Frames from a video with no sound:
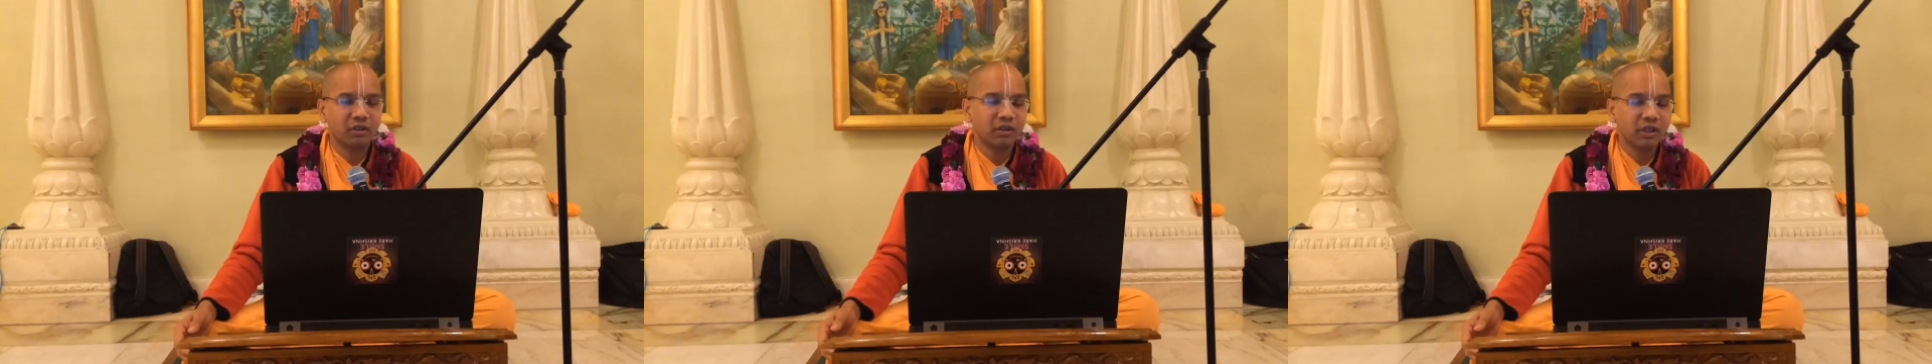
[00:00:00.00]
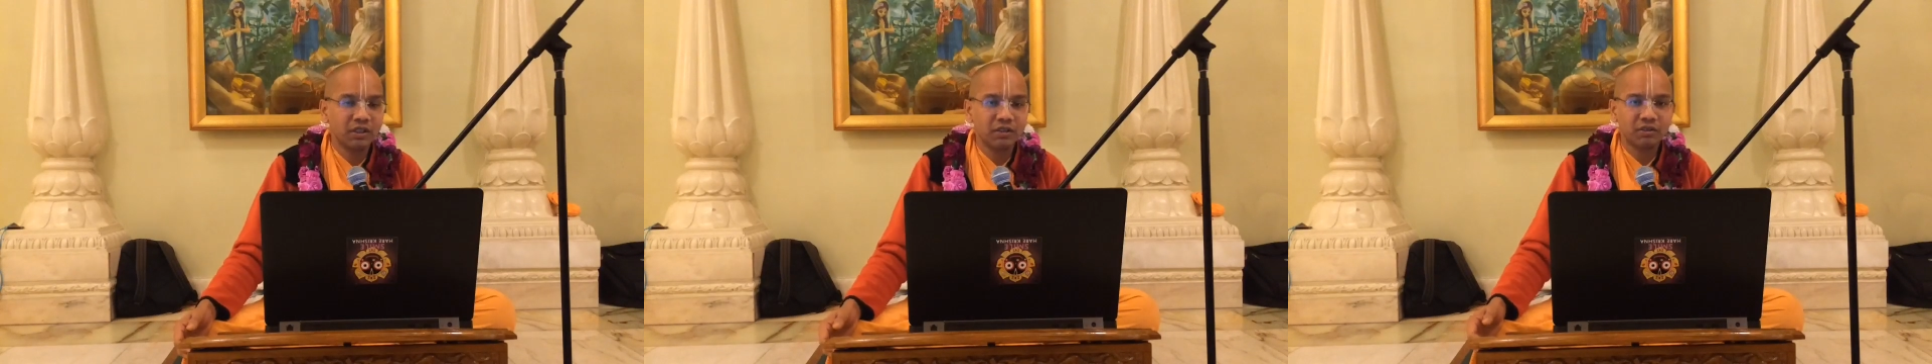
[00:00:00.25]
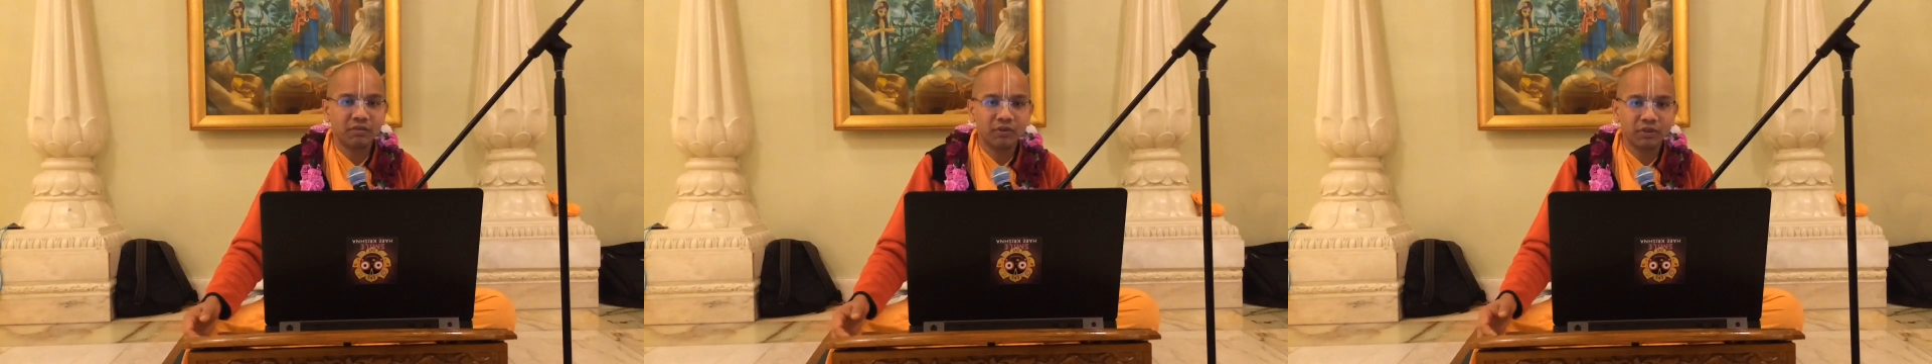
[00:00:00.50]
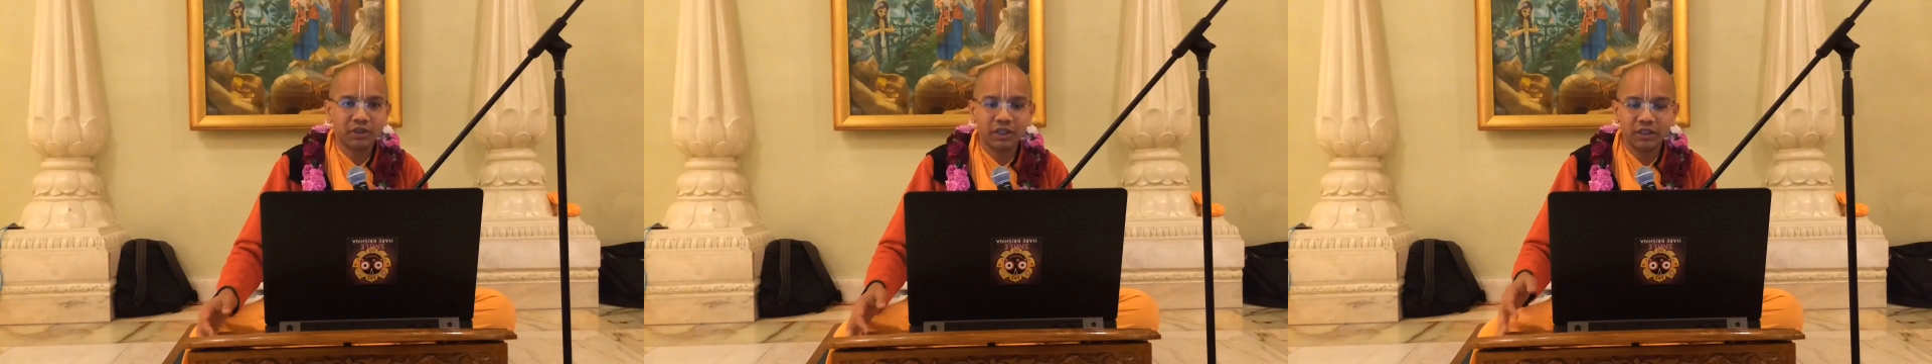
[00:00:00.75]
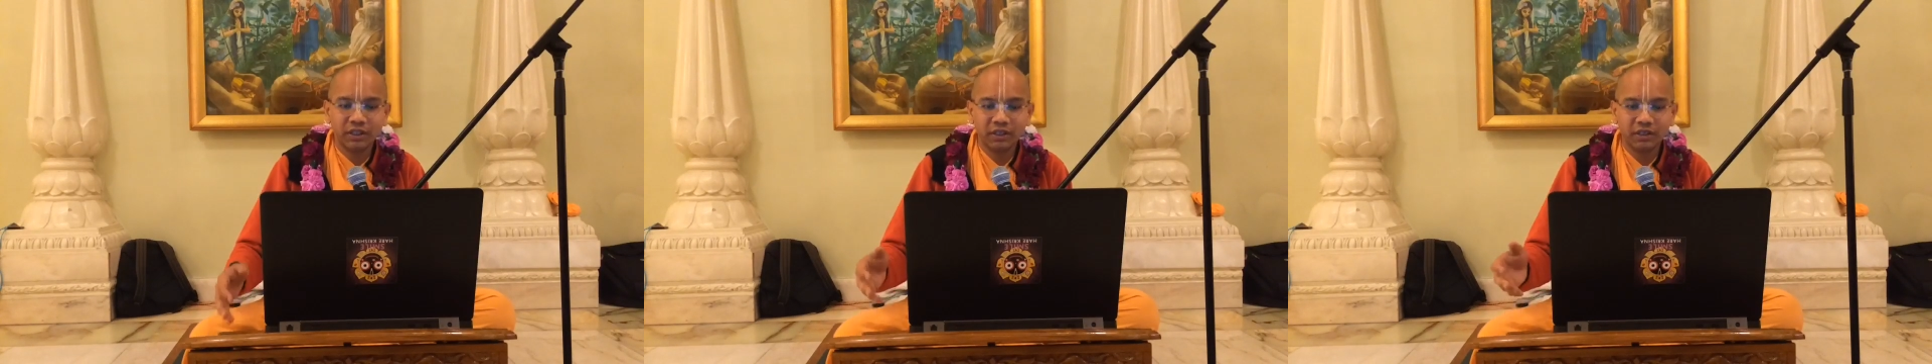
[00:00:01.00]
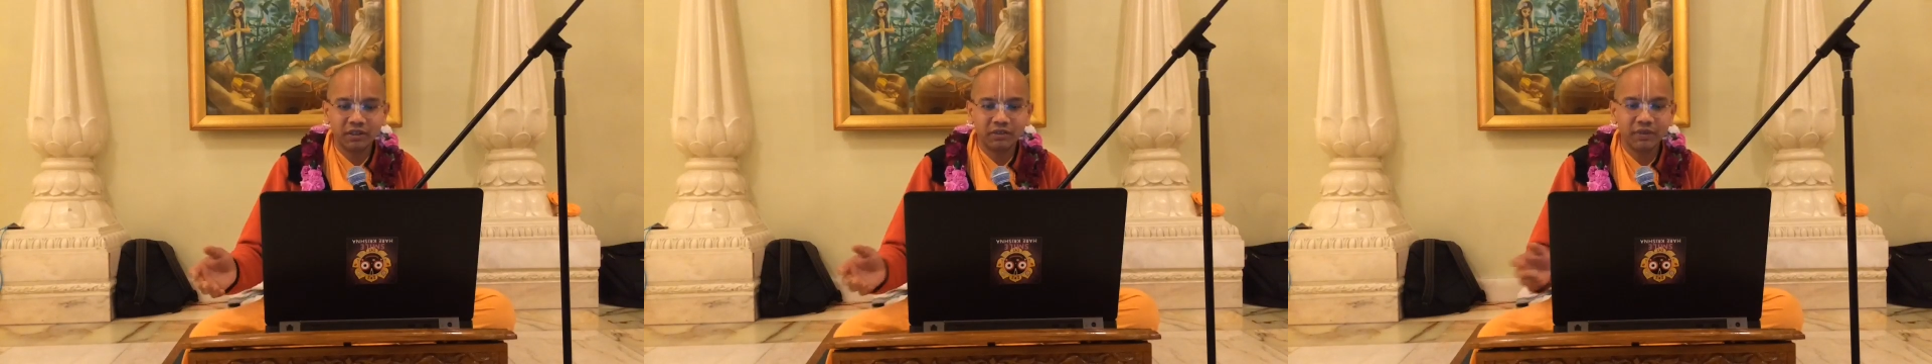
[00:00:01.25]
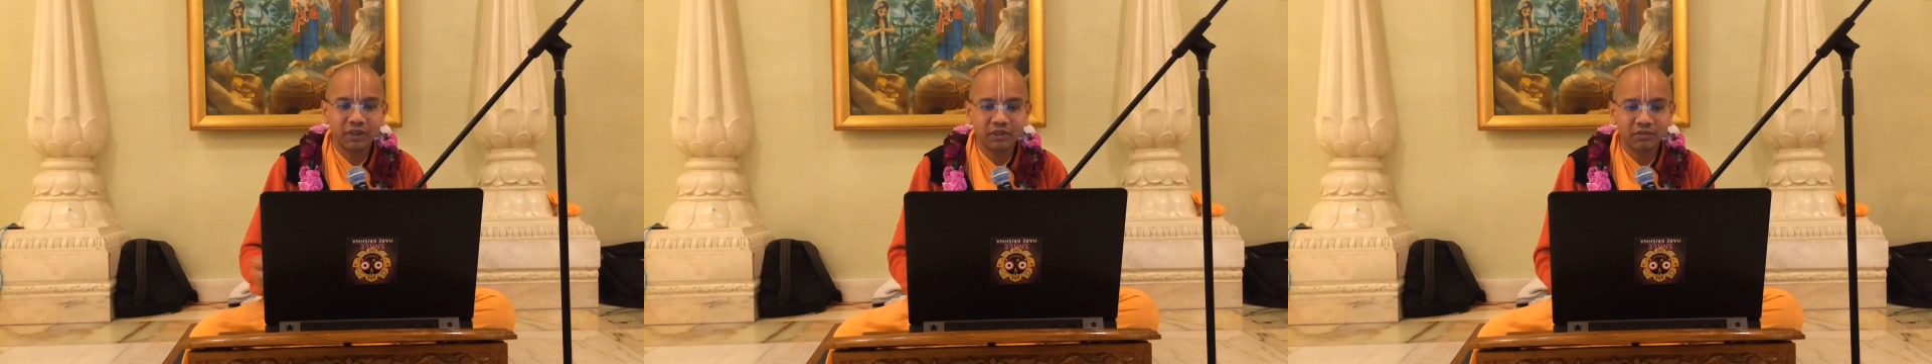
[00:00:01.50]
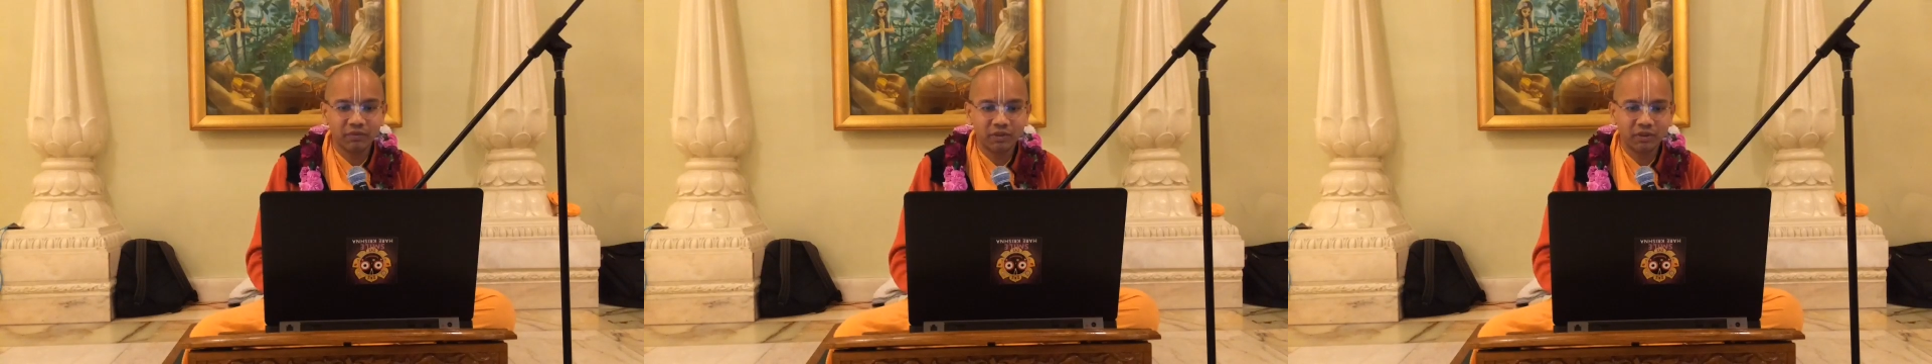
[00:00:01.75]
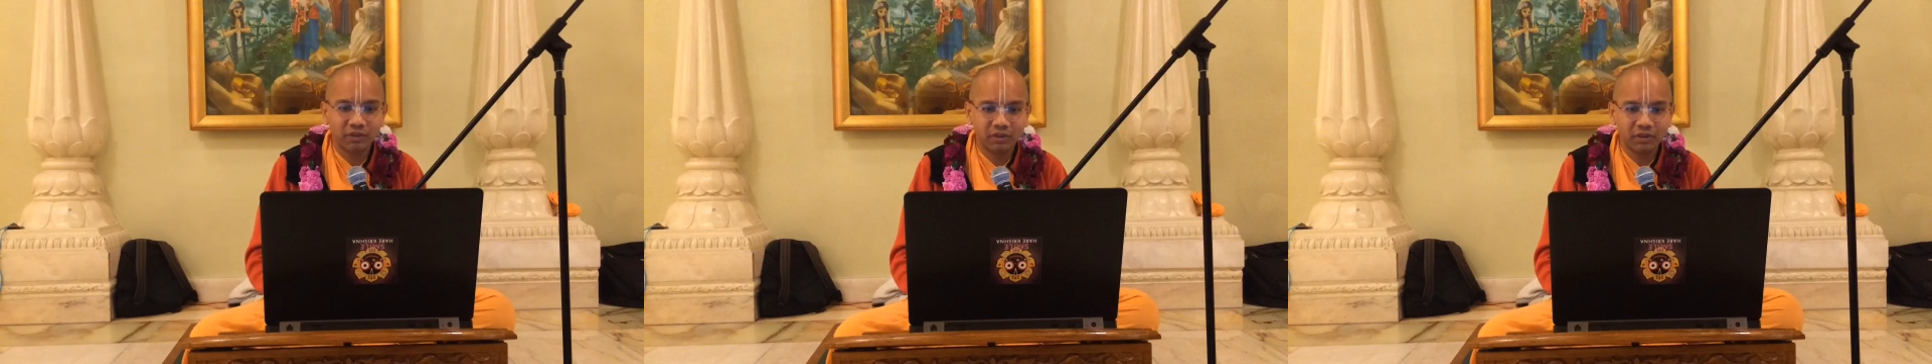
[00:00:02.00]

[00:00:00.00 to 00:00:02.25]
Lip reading: teachings of Lord Chaitanya in the Western world?